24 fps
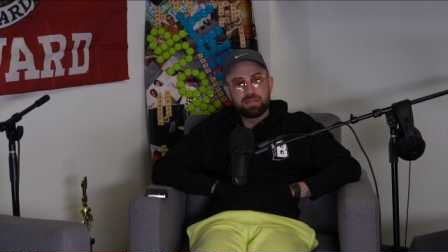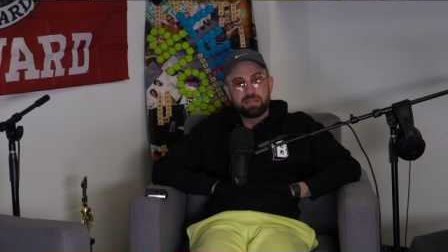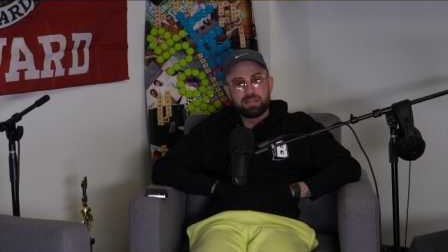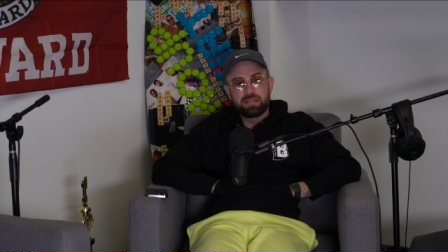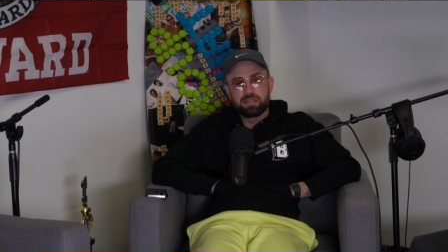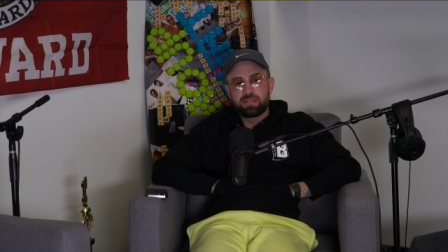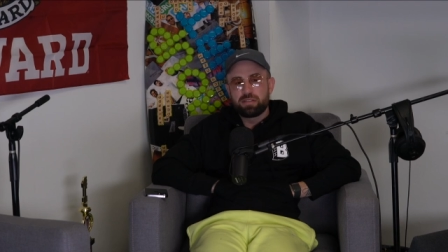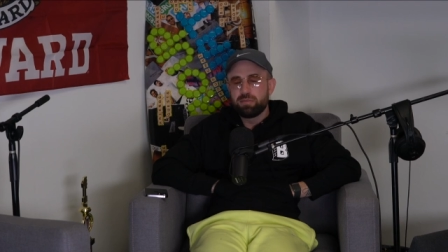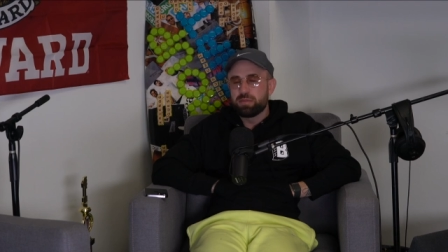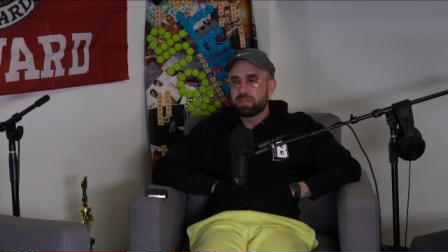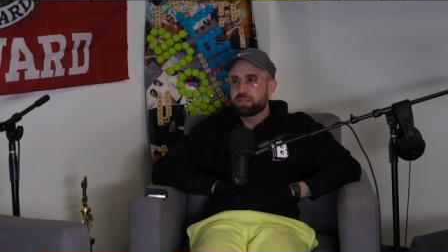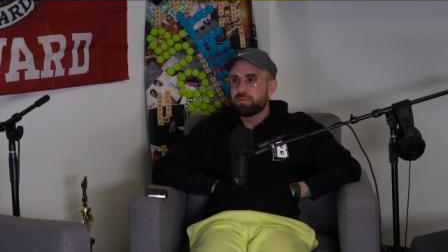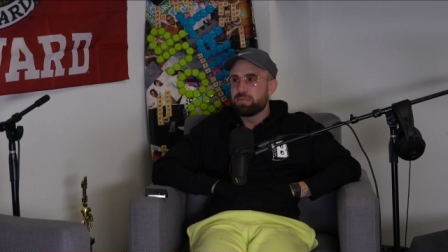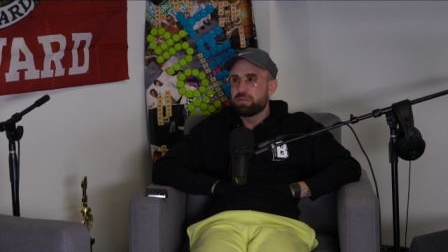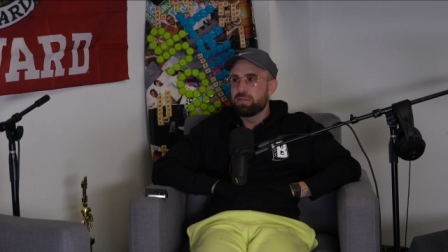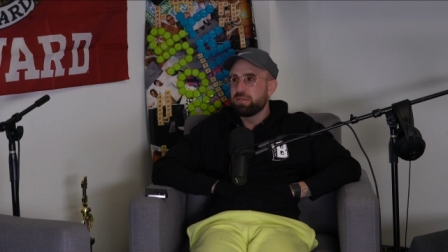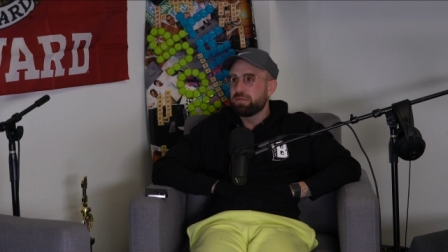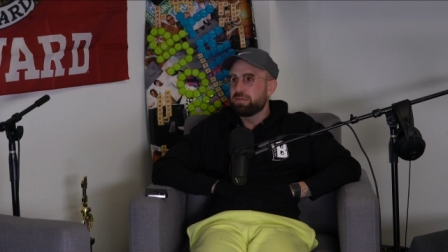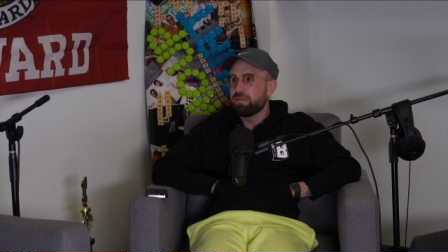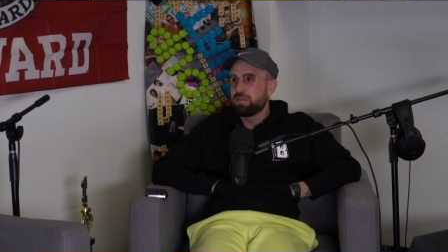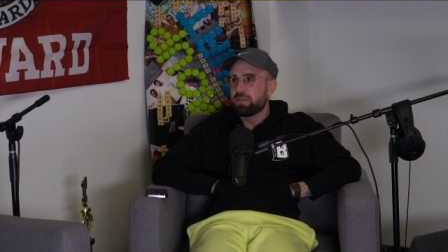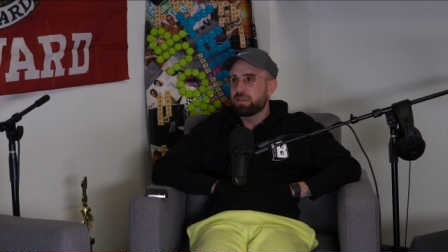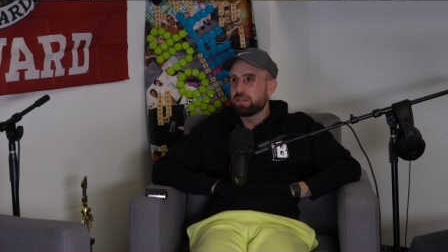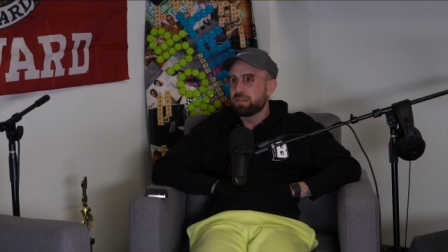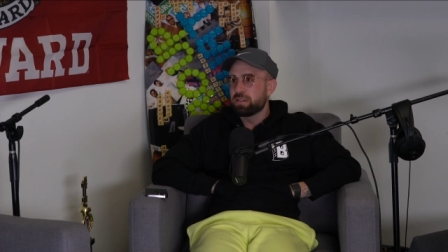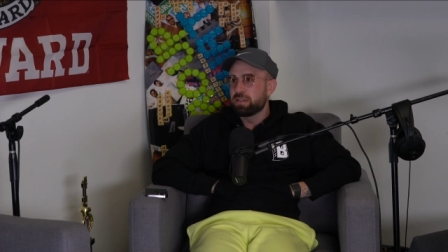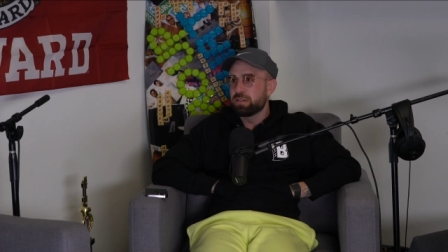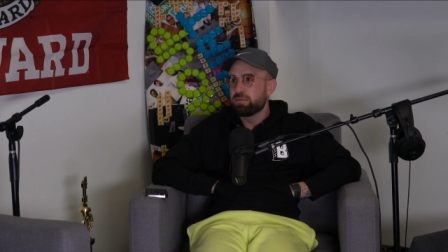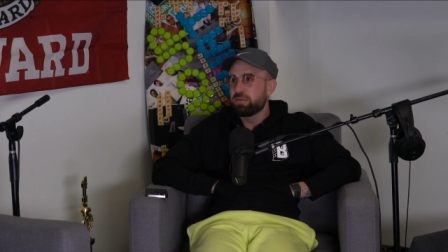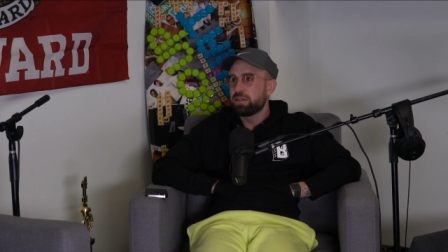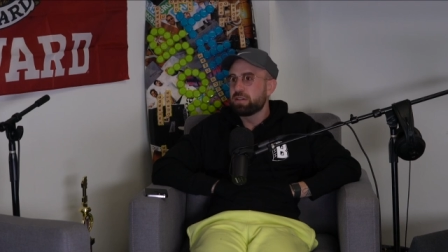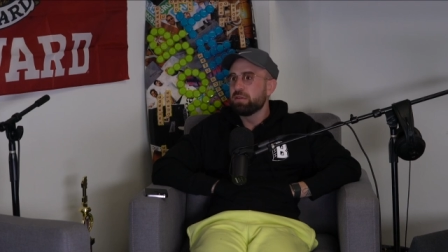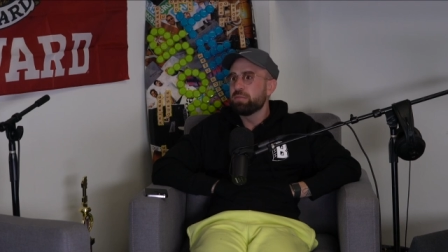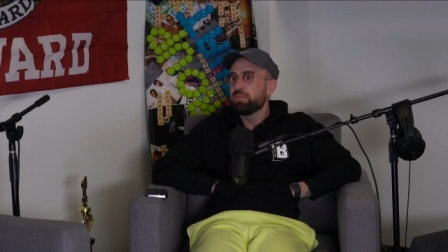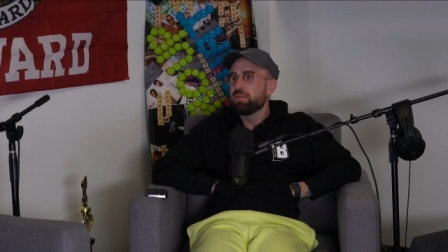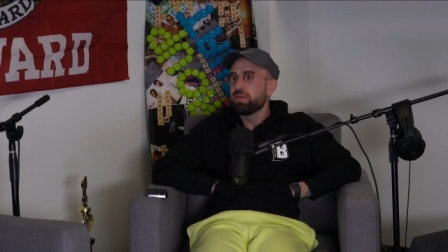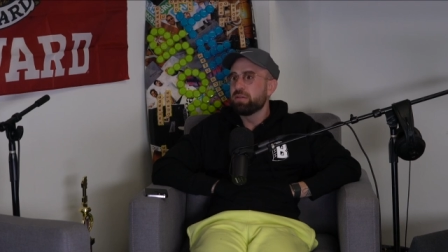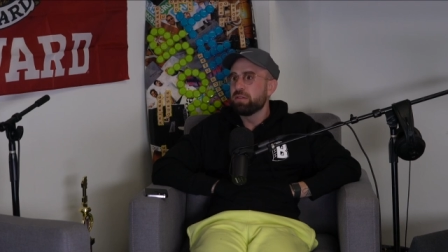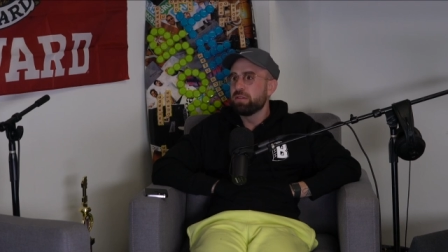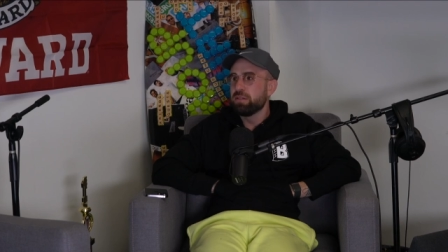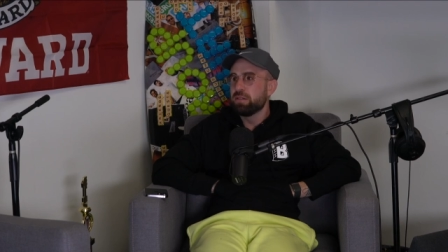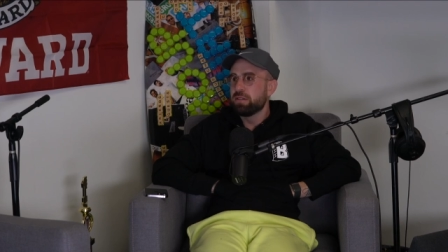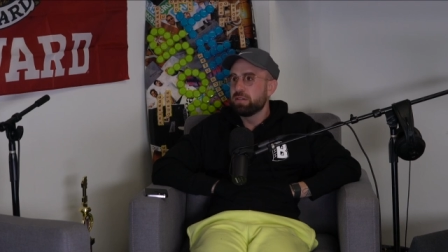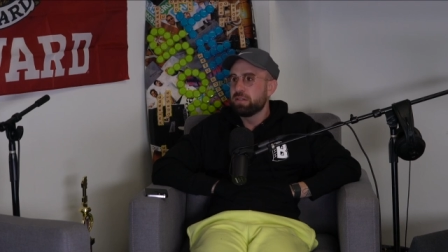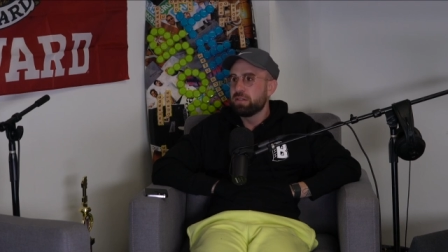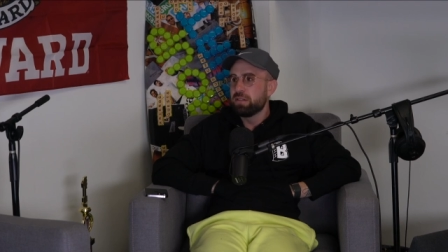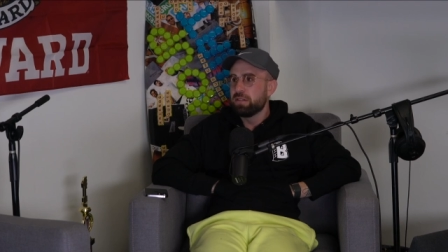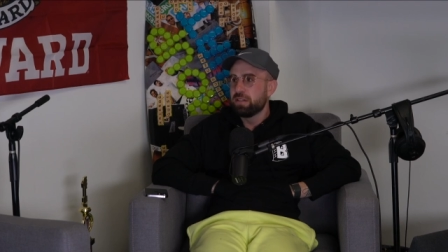It's too much brute force. What are you,
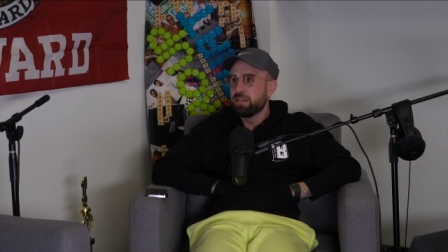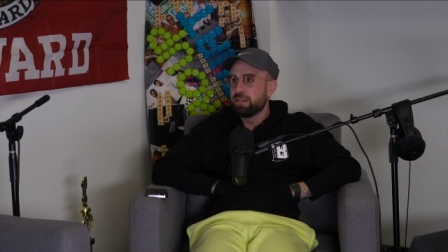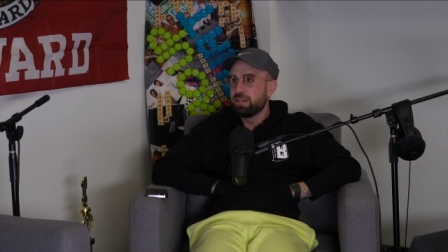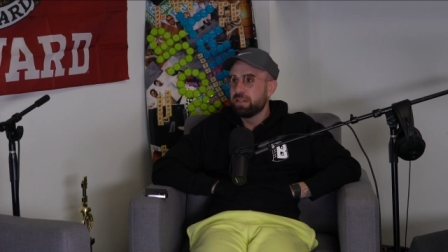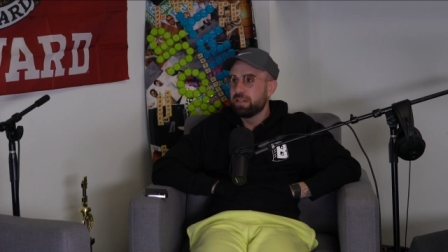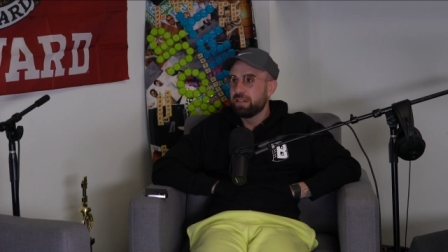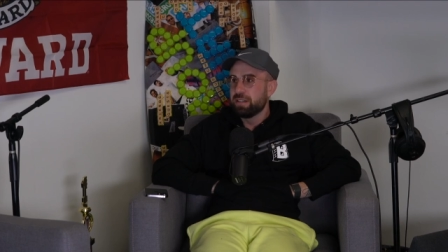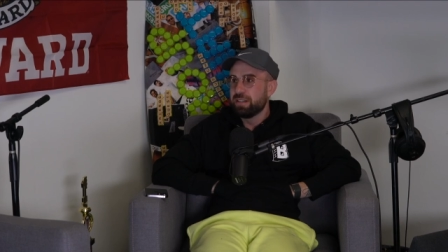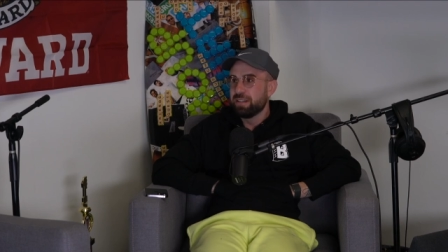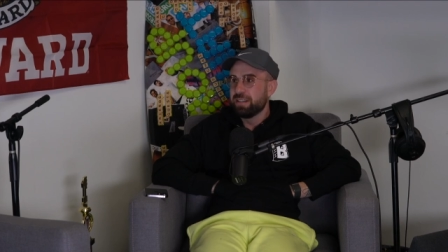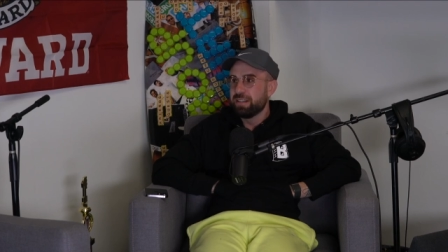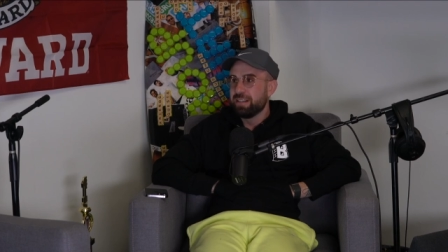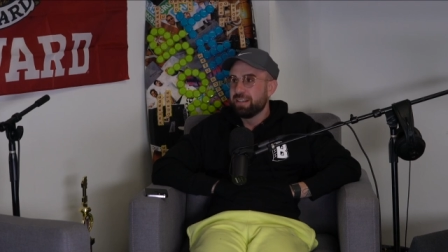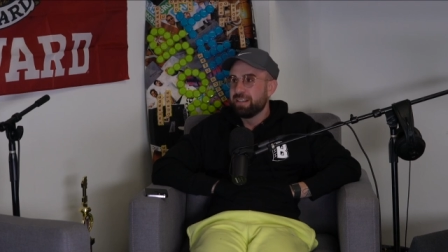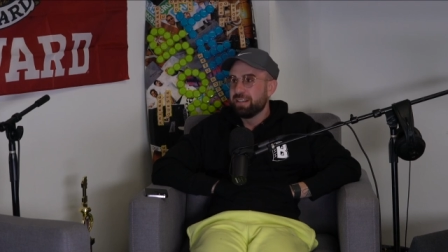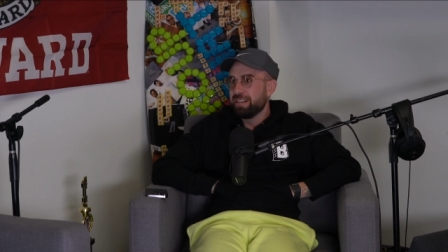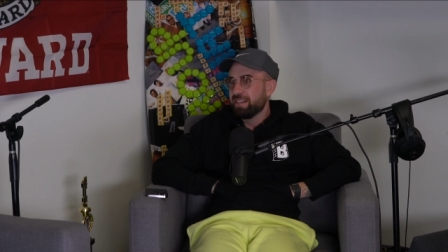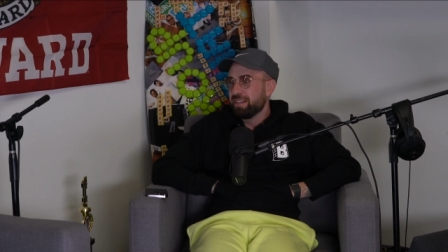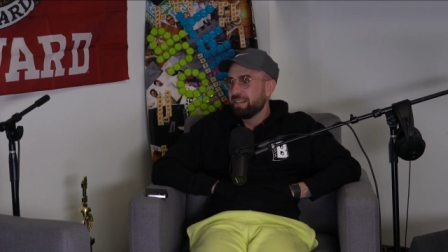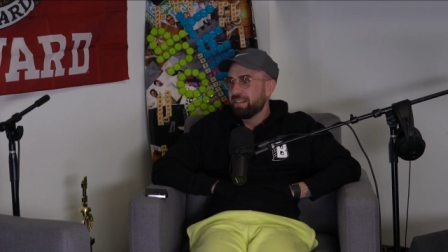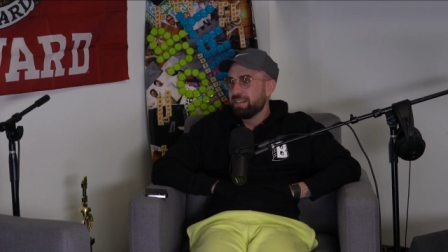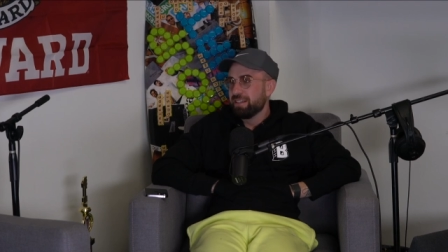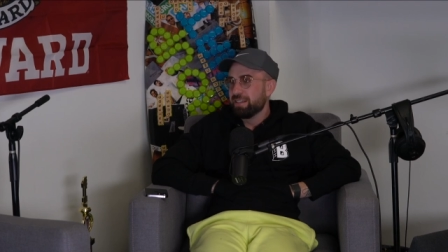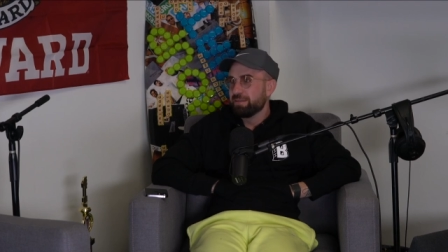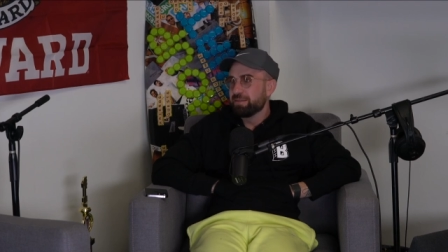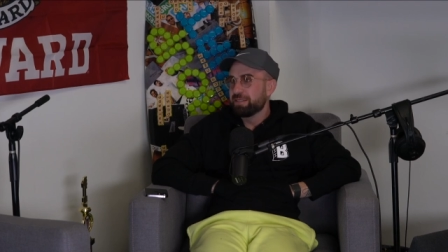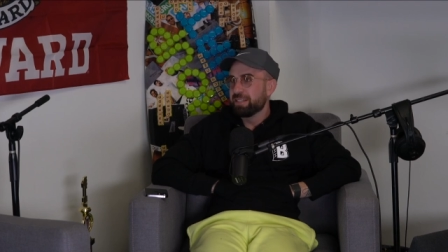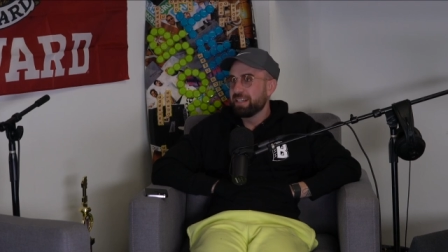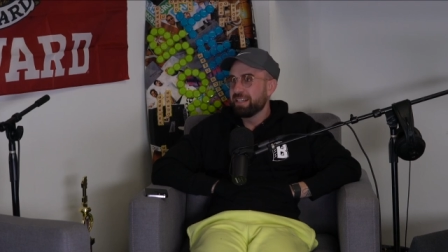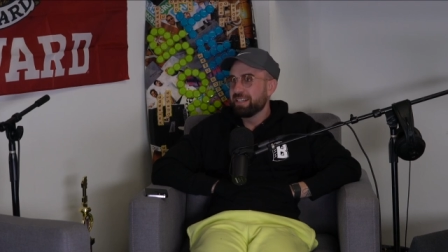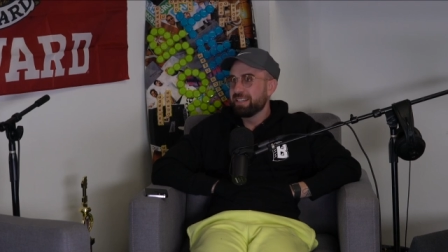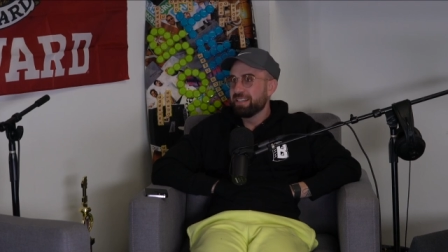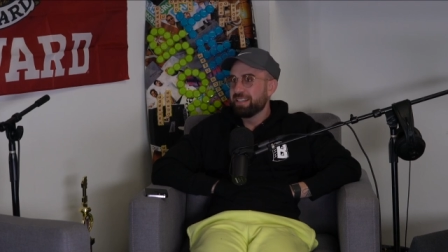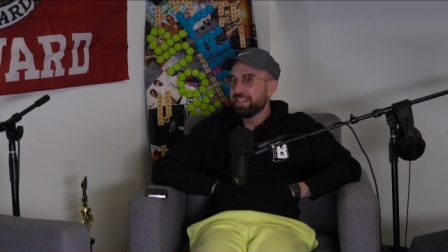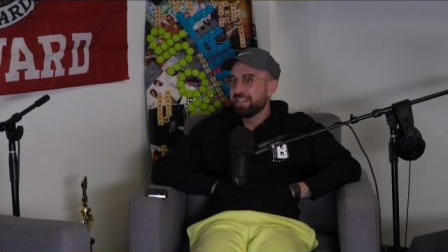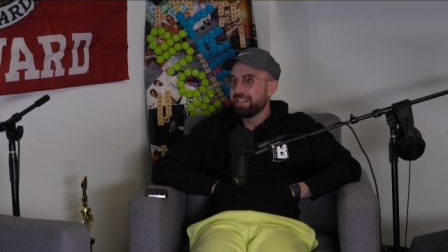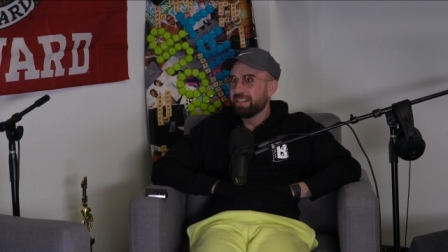Putin? you know what I'm saying?